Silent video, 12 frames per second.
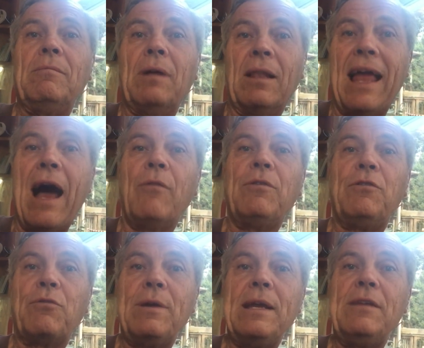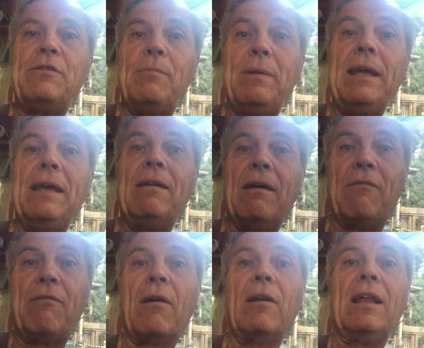allowed the tree to be a
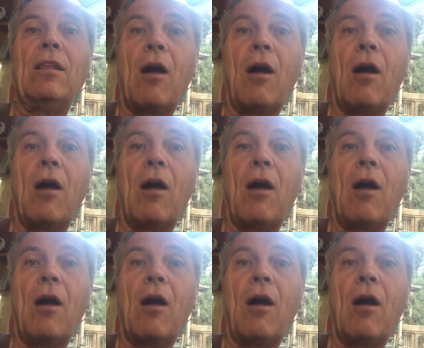fairly